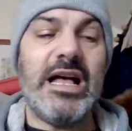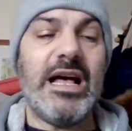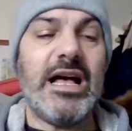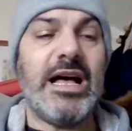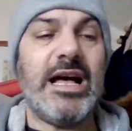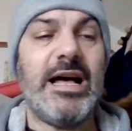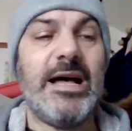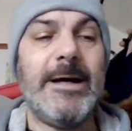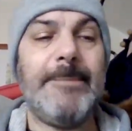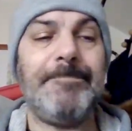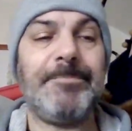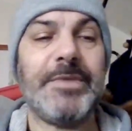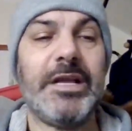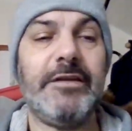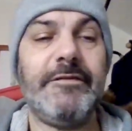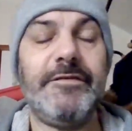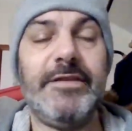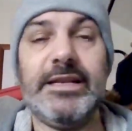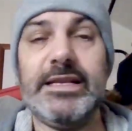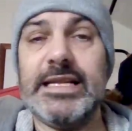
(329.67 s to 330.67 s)
I
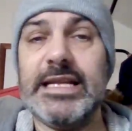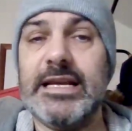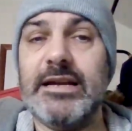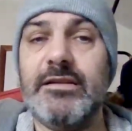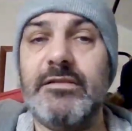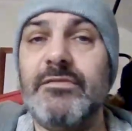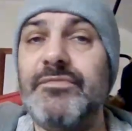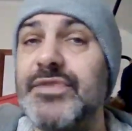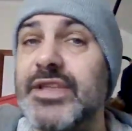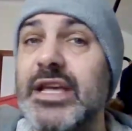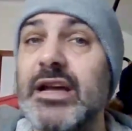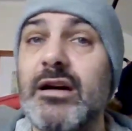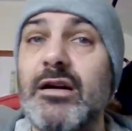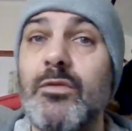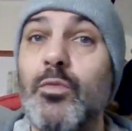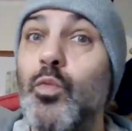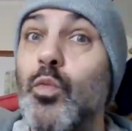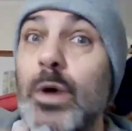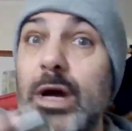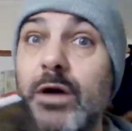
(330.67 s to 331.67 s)
think now they are
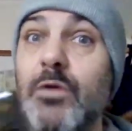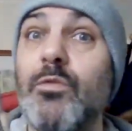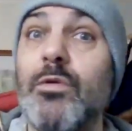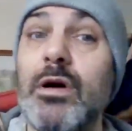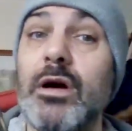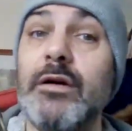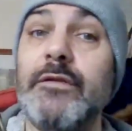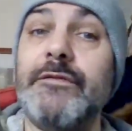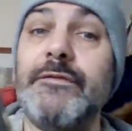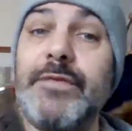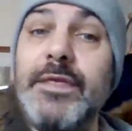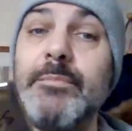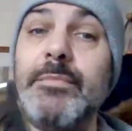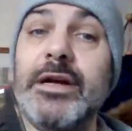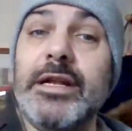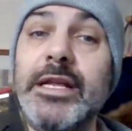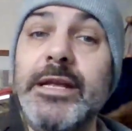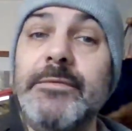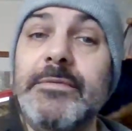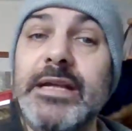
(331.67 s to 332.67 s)
well worth the
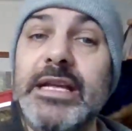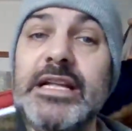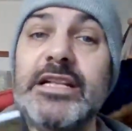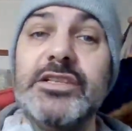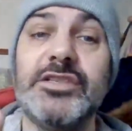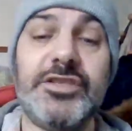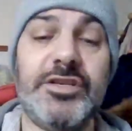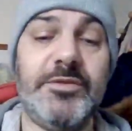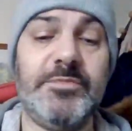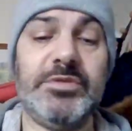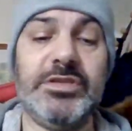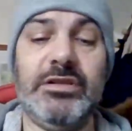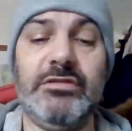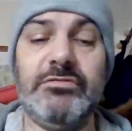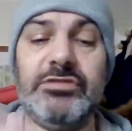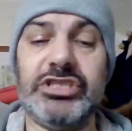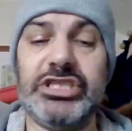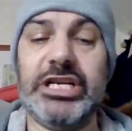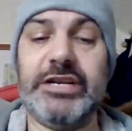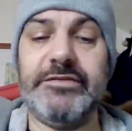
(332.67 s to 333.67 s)
money in terms of
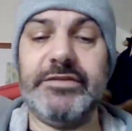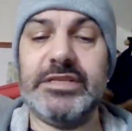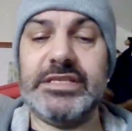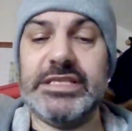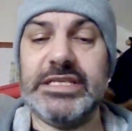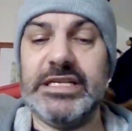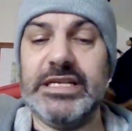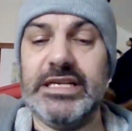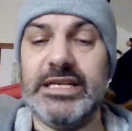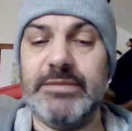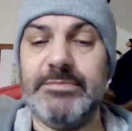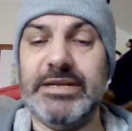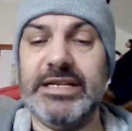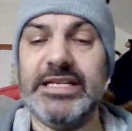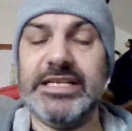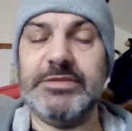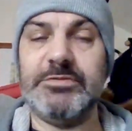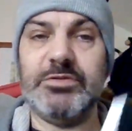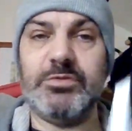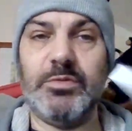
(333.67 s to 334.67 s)
longevity. I mean,
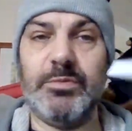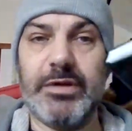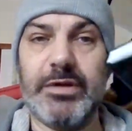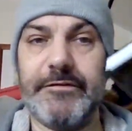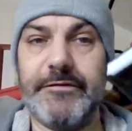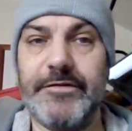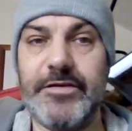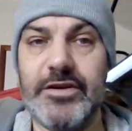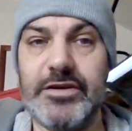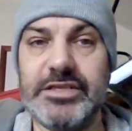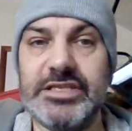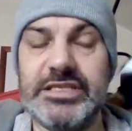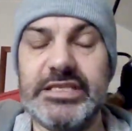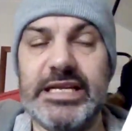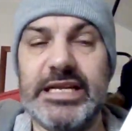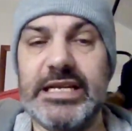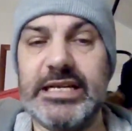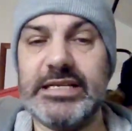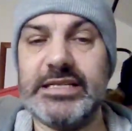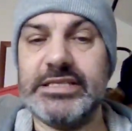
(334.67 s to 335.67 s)
this was one of my first
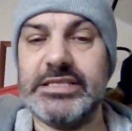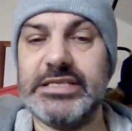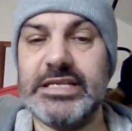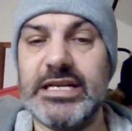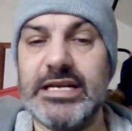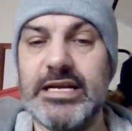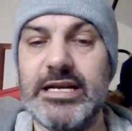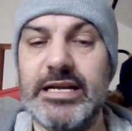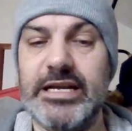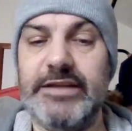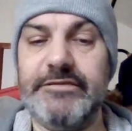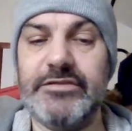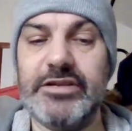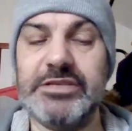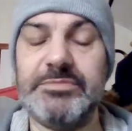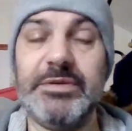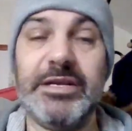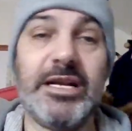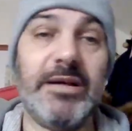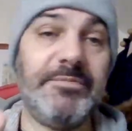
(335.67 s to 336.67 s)
decks, even though it's
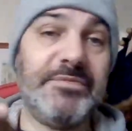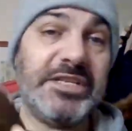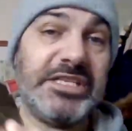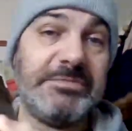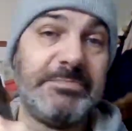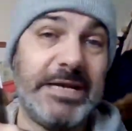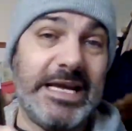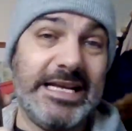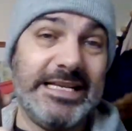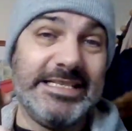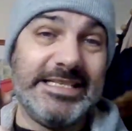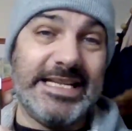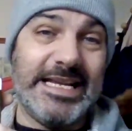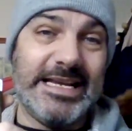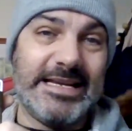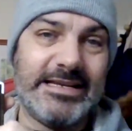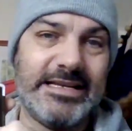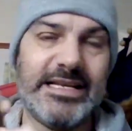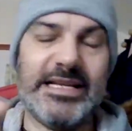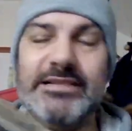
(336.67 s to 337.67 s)
become the spares
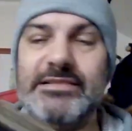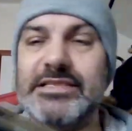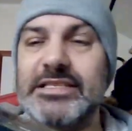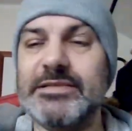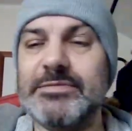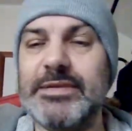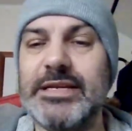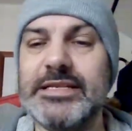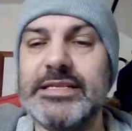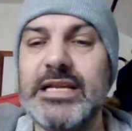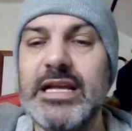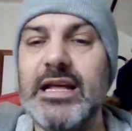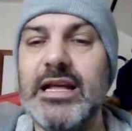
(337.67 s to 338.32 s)
deck, hence the spares.